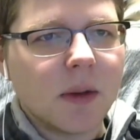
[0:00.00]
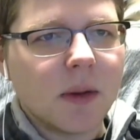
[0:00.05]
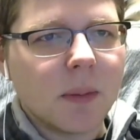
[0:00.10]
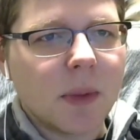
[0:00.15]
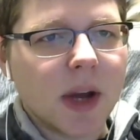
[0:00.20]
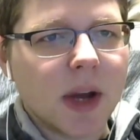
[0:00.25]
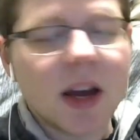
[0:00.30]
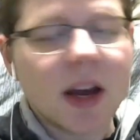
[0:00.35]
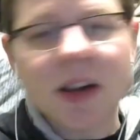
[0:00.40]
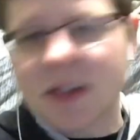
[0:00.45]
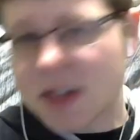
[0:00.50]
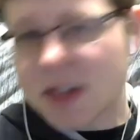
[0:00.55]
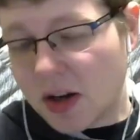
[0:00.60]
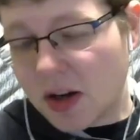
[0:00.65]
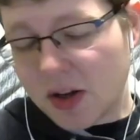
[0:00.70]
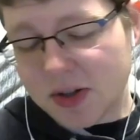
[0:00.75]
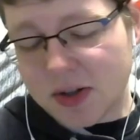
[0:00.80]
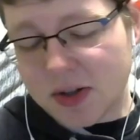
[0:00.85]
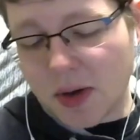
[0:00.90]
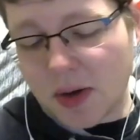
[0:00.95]
my cousin
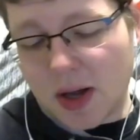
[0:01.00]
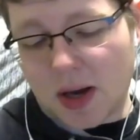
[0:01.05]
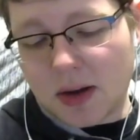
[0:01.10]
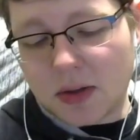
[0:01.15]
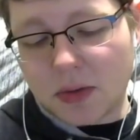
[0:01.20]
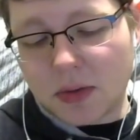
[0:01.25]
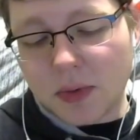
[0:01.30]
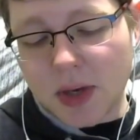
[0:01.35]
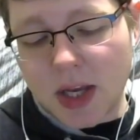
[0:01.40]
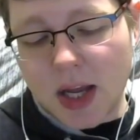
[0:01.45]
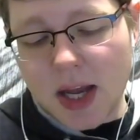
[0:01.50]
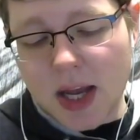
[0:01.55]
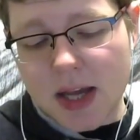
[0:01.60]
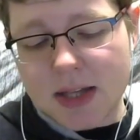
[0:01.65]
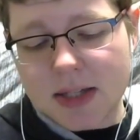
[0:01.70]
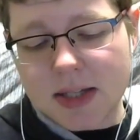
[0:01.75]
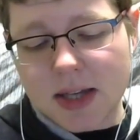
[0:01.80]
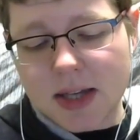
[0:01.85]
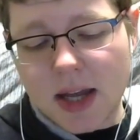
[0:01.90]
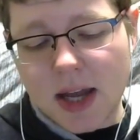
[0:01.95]
also had a
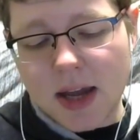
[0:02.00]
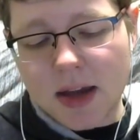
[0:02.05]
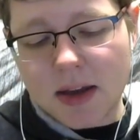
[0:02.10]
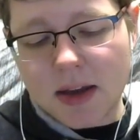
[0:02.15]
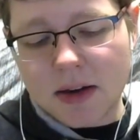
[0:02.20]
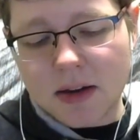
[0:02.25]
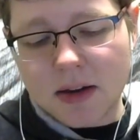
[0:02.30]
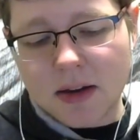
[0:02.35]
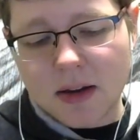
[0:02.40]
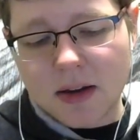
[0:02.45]
3DS, and